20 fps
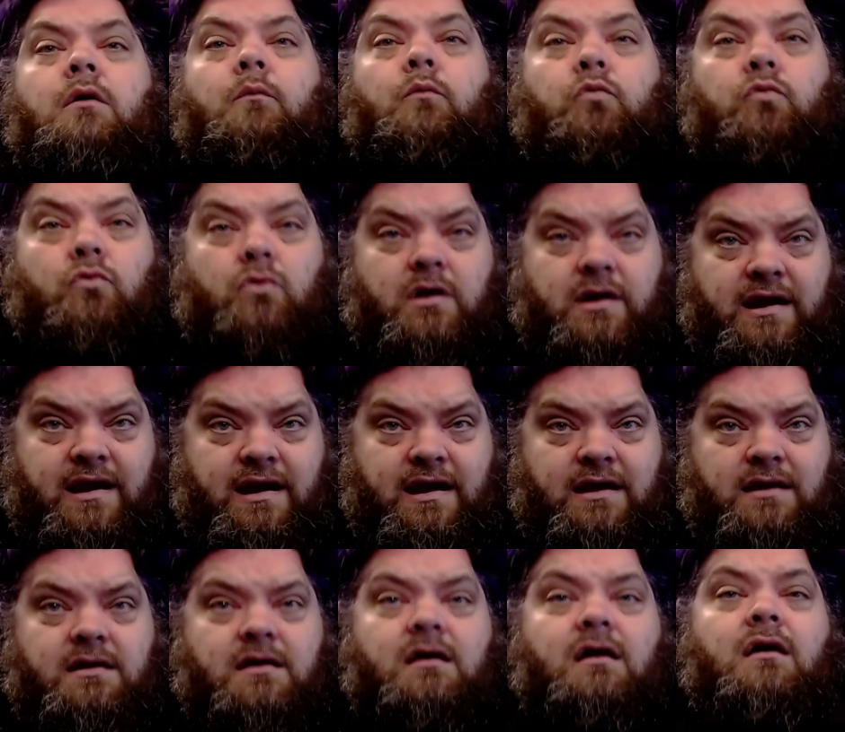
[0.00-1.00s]

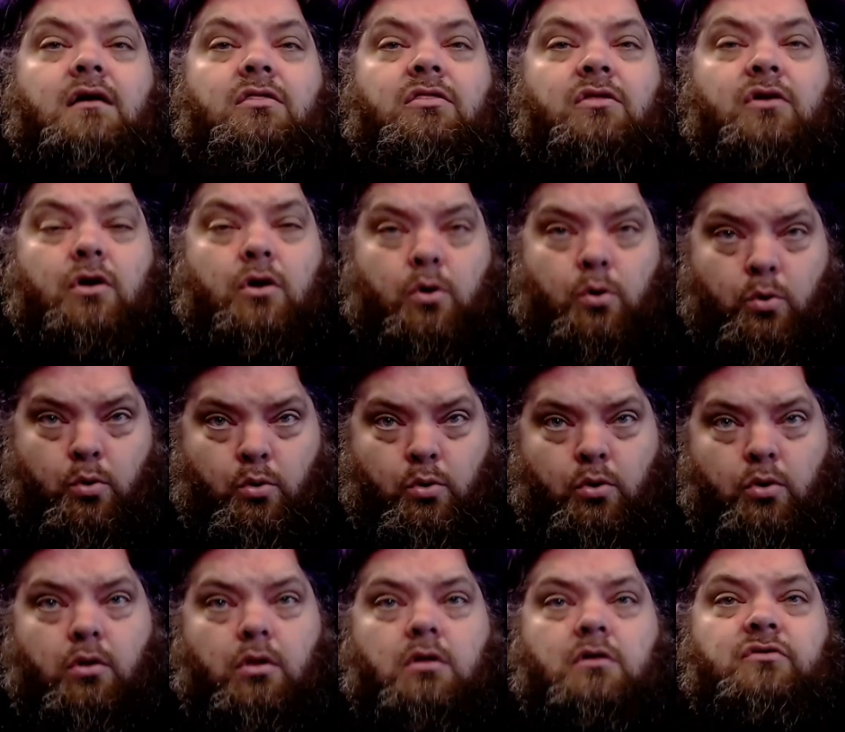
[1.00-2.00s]
Read the
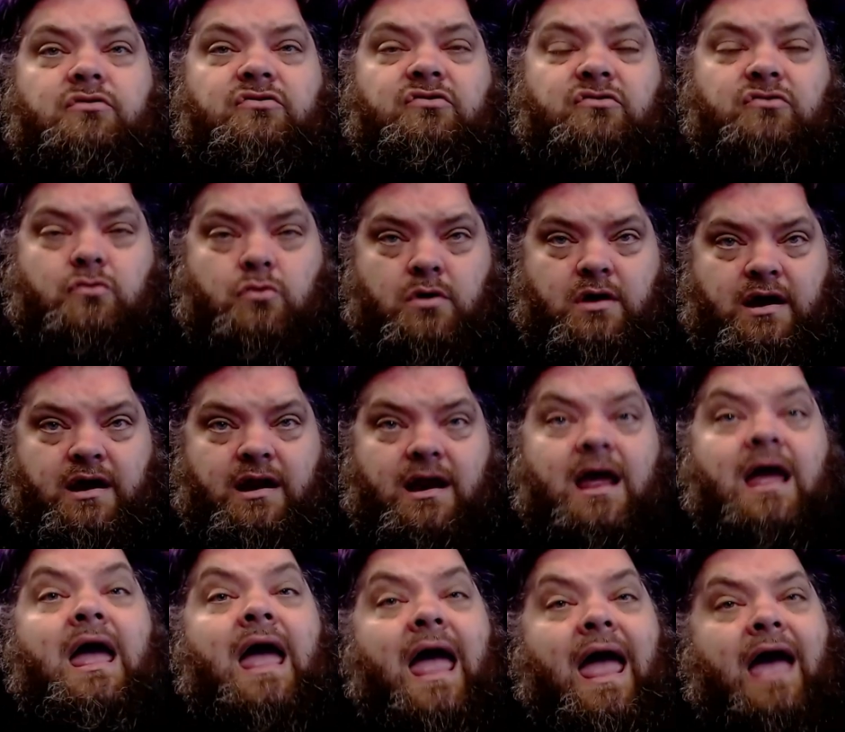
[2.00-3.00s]
whole screen,
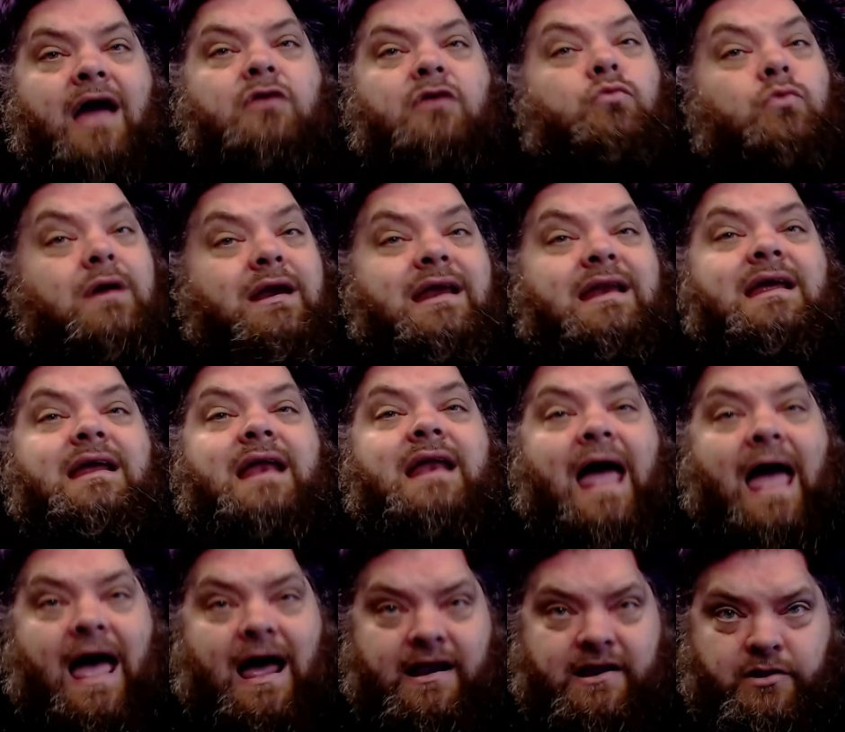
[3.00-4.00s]
and read it
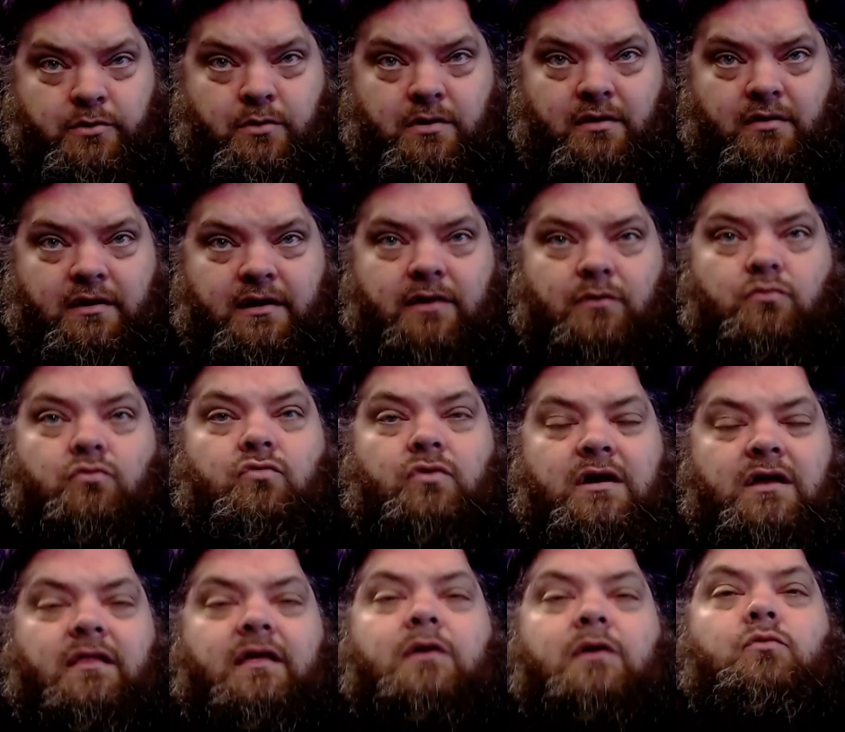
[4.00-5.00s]
accurately.
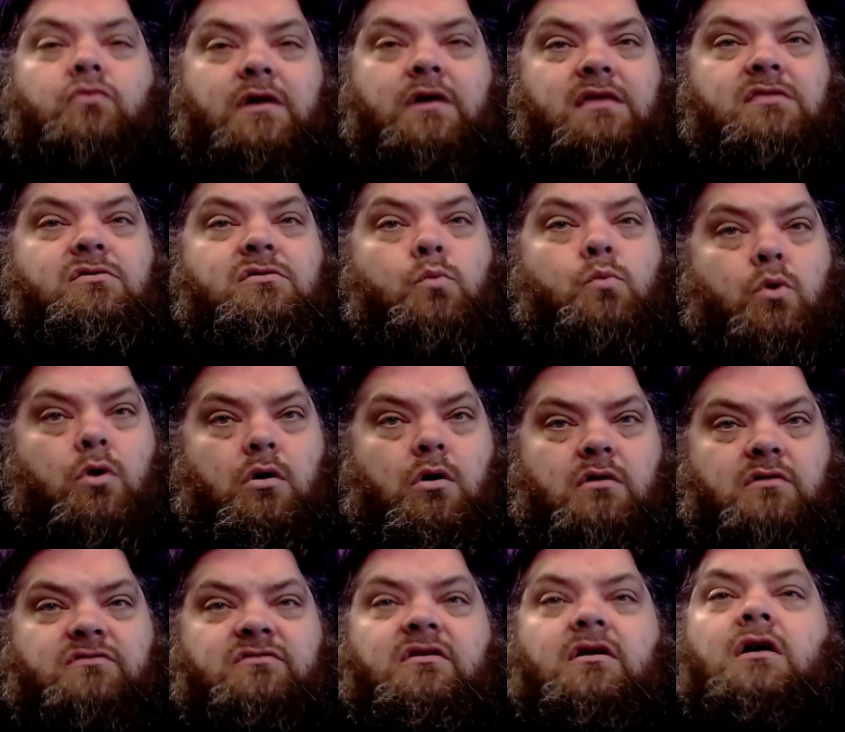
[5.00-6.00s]
Really read the
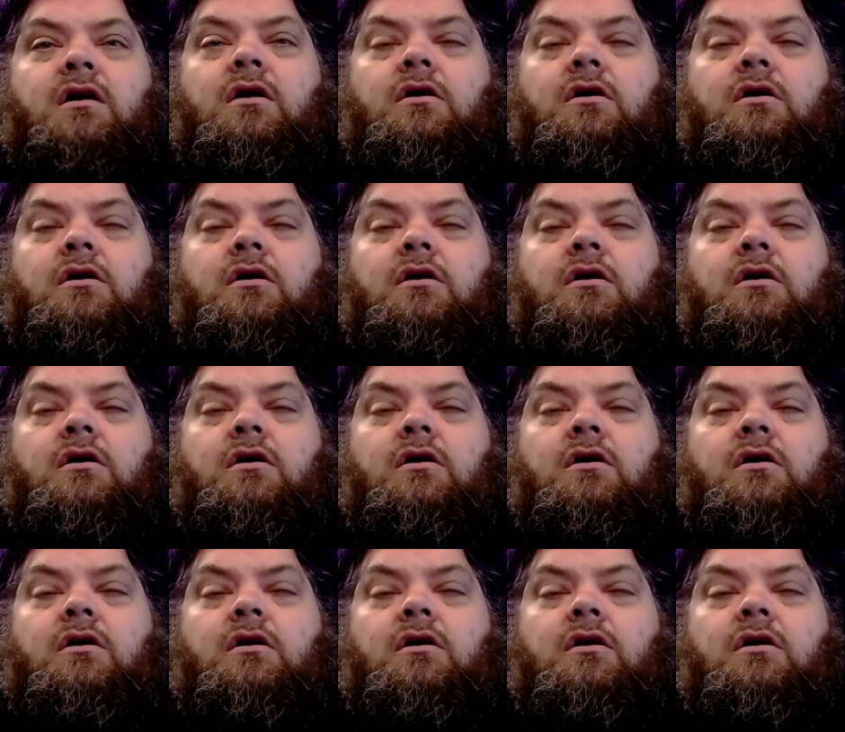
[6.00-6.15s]
words.